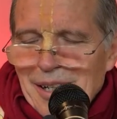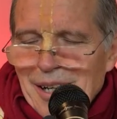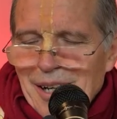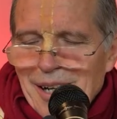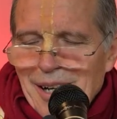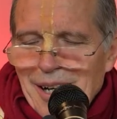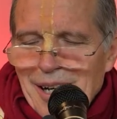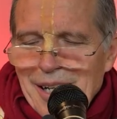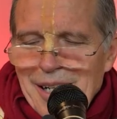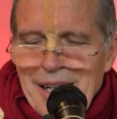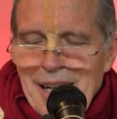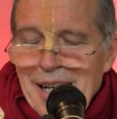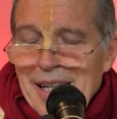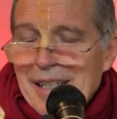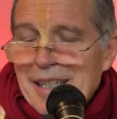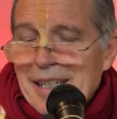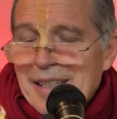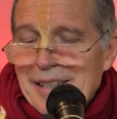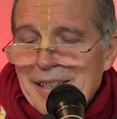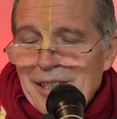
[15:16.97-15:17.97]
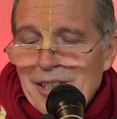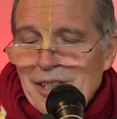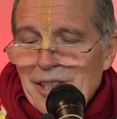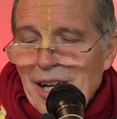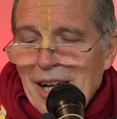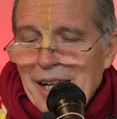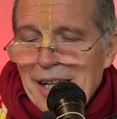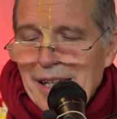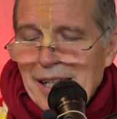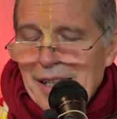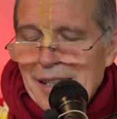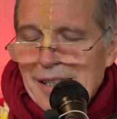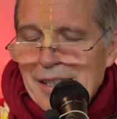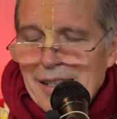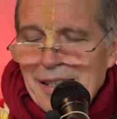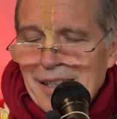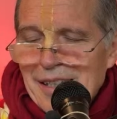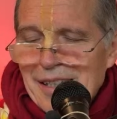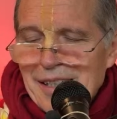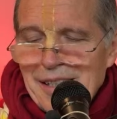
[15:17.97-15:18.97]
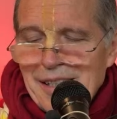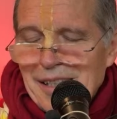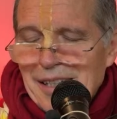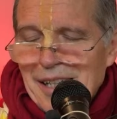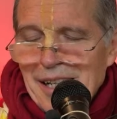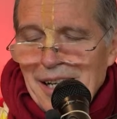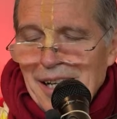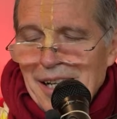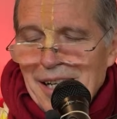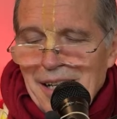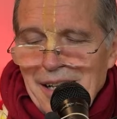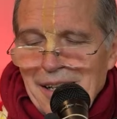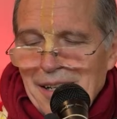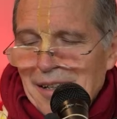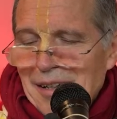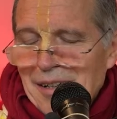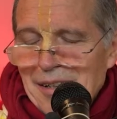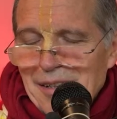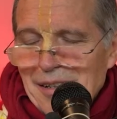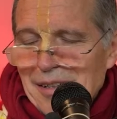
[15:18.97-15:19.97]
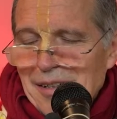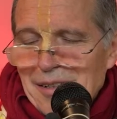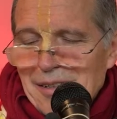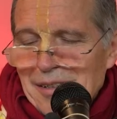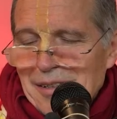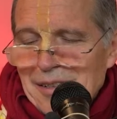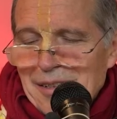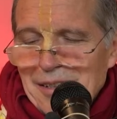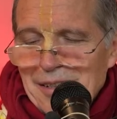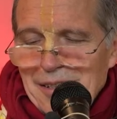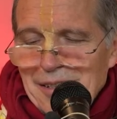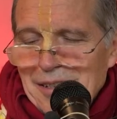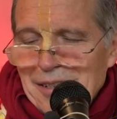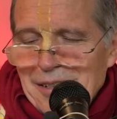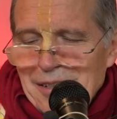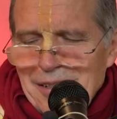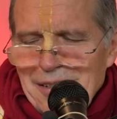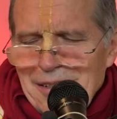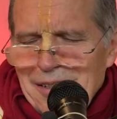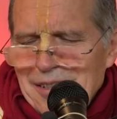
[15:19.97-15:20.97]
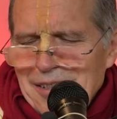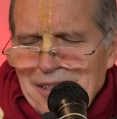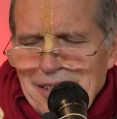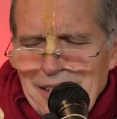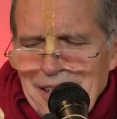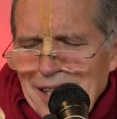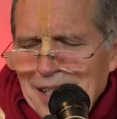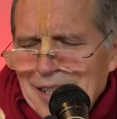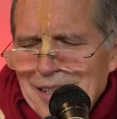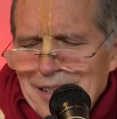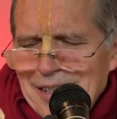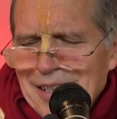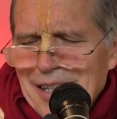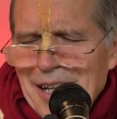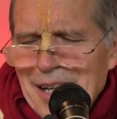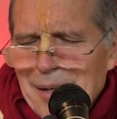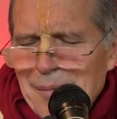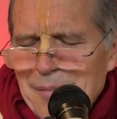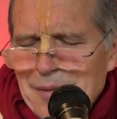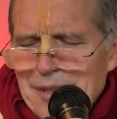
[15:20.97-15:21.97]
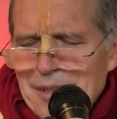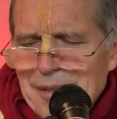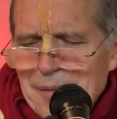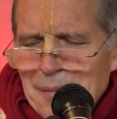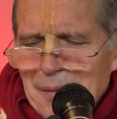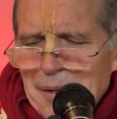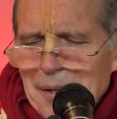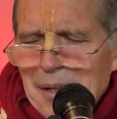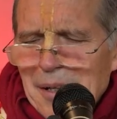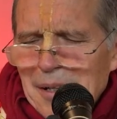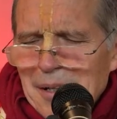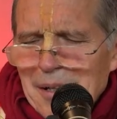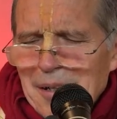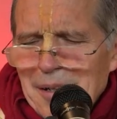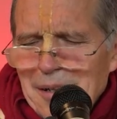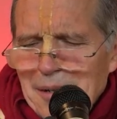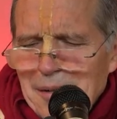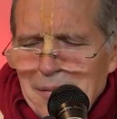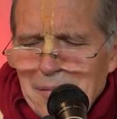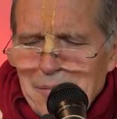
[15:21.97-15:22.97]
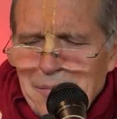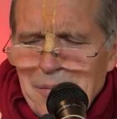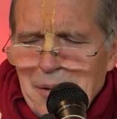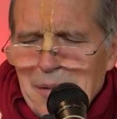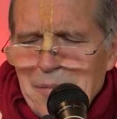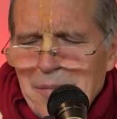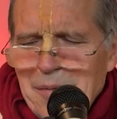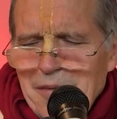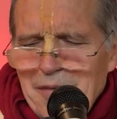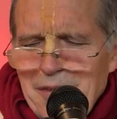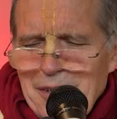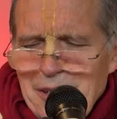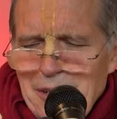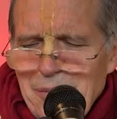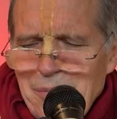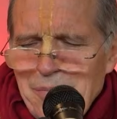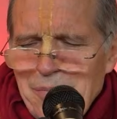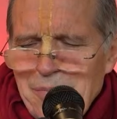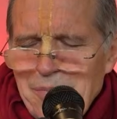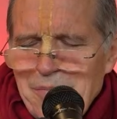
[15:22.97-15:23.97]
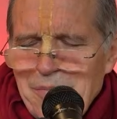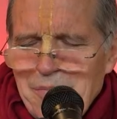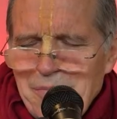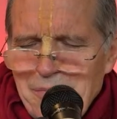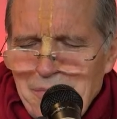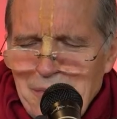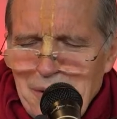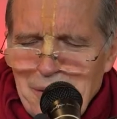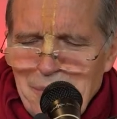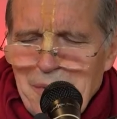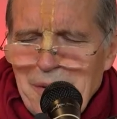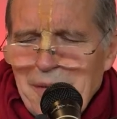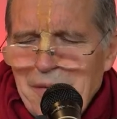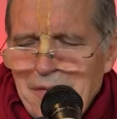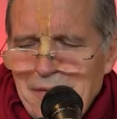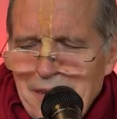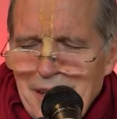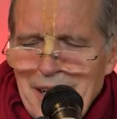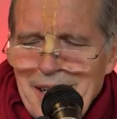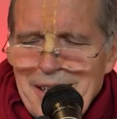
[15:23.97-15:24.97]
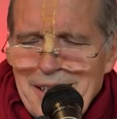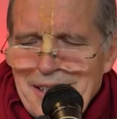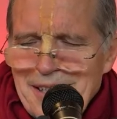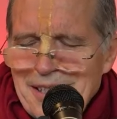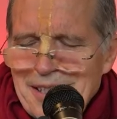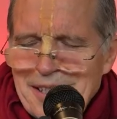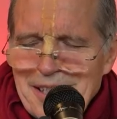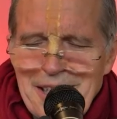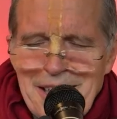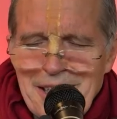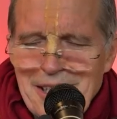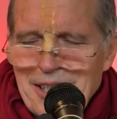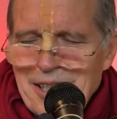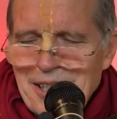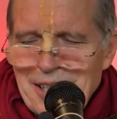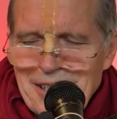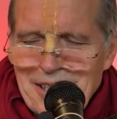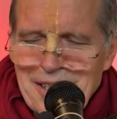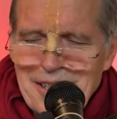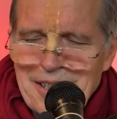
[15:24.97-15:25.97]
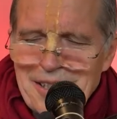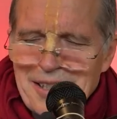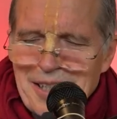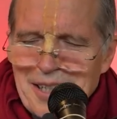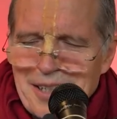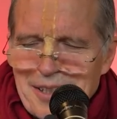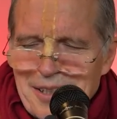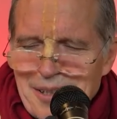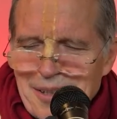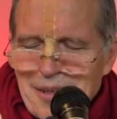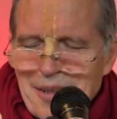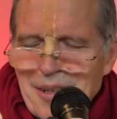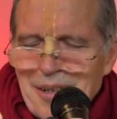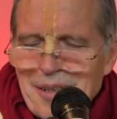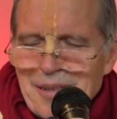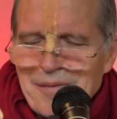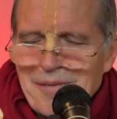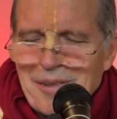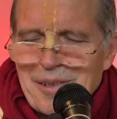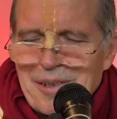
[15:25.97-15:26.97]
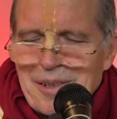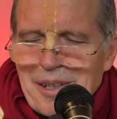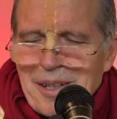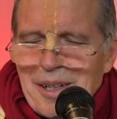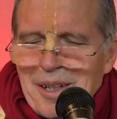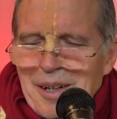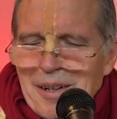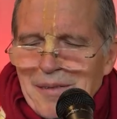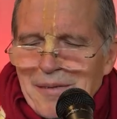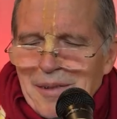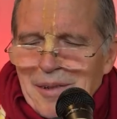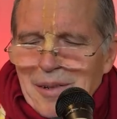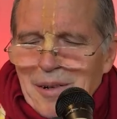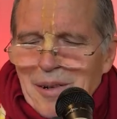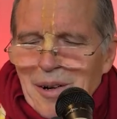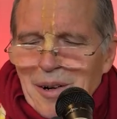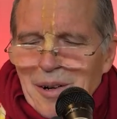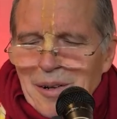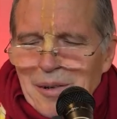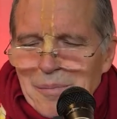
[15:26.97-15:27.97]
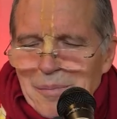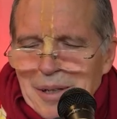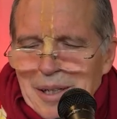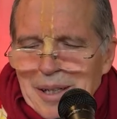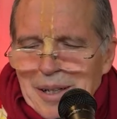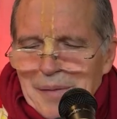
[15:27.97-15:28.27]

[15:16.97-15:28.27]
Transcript: I had as a child uh, uh, six names uh, by which people, friends, teachers, and so on would, would call me.